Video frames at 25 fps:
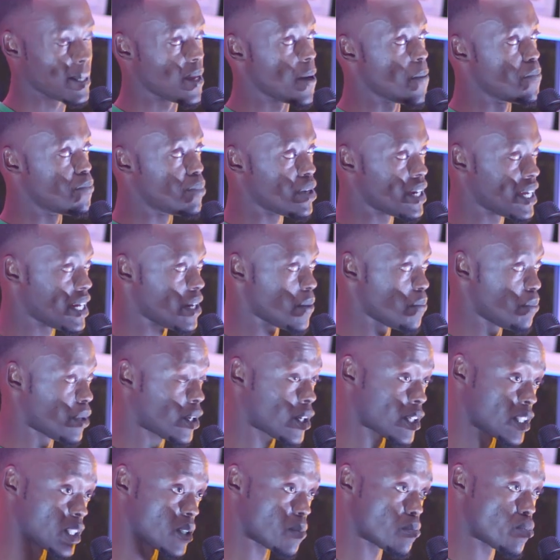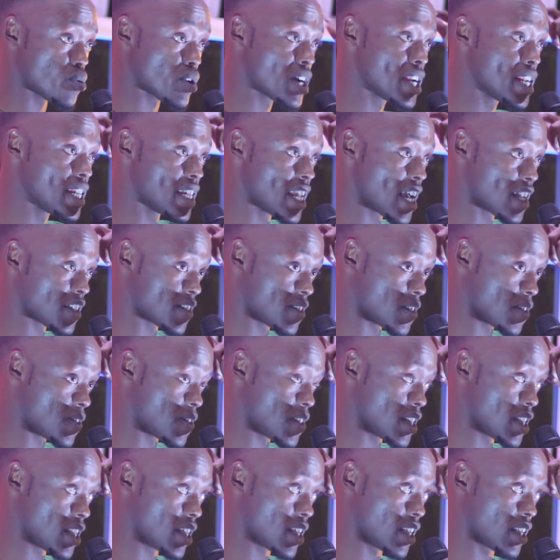But because the brain does the
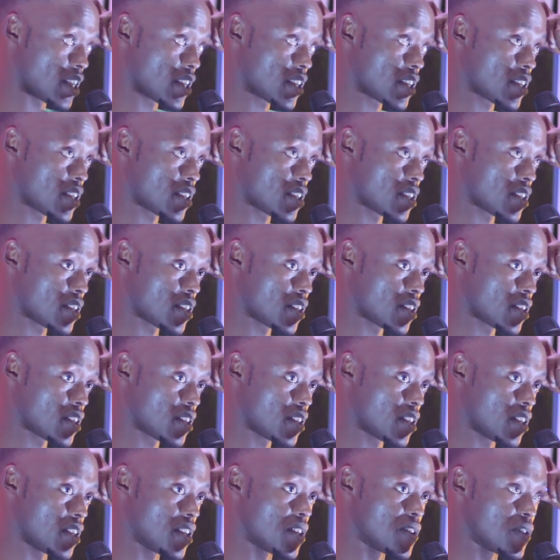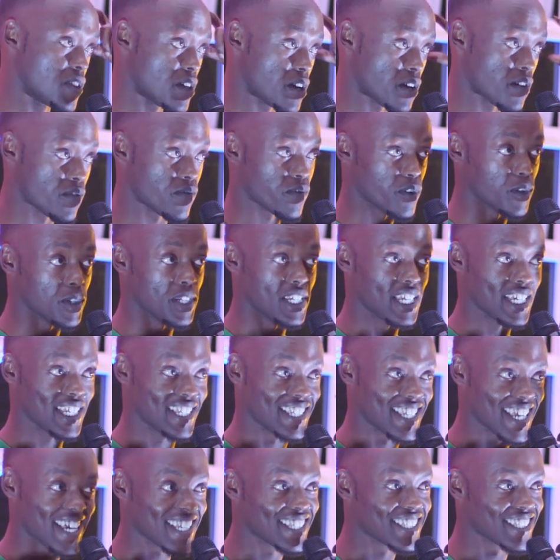thinking, it therefore
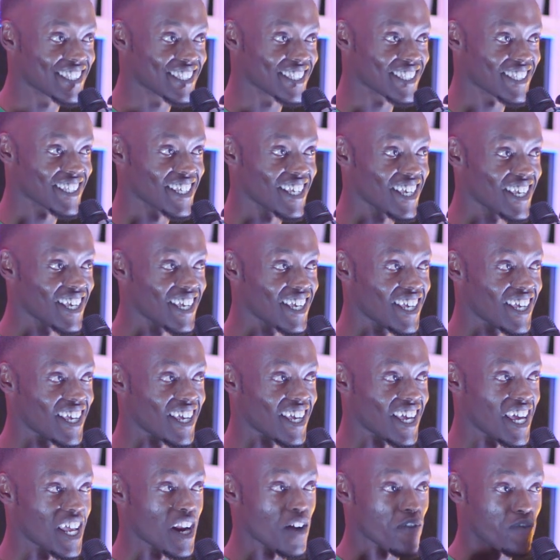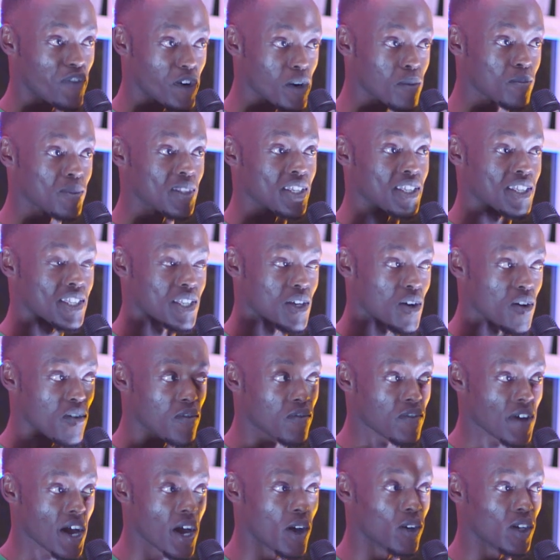dictates and affirms
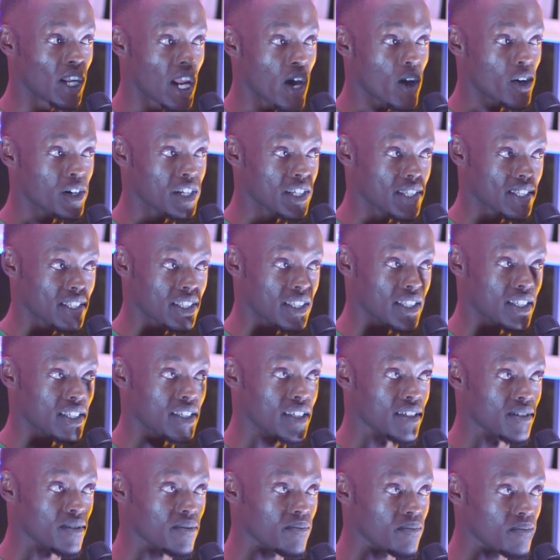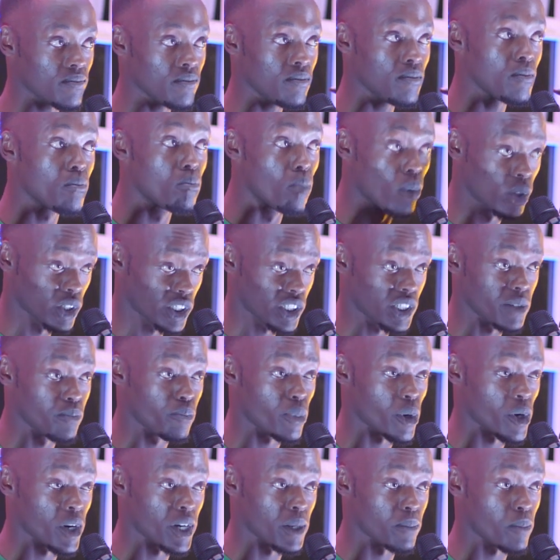itself out loud as the most
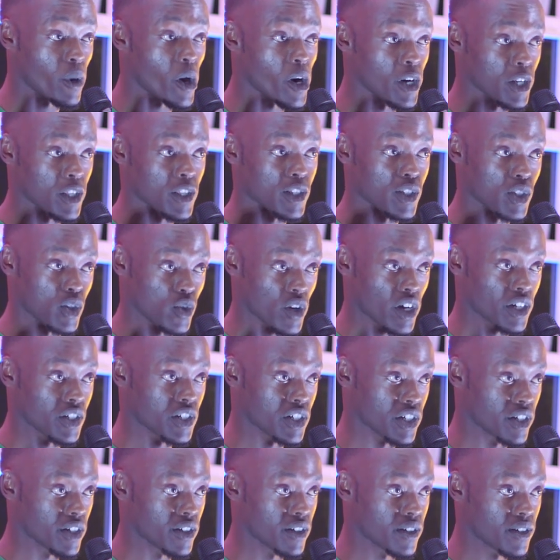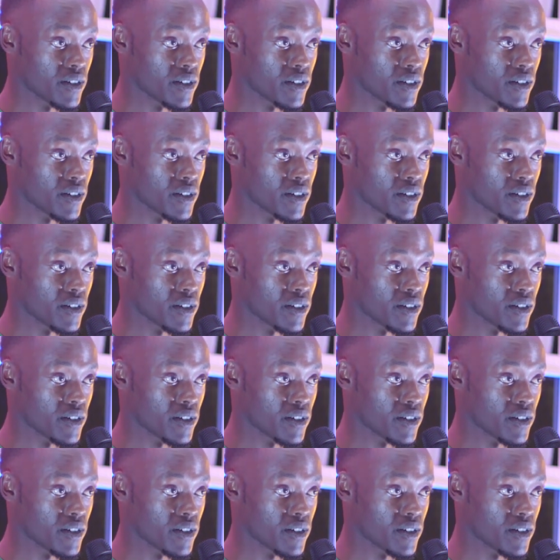important part of the structure.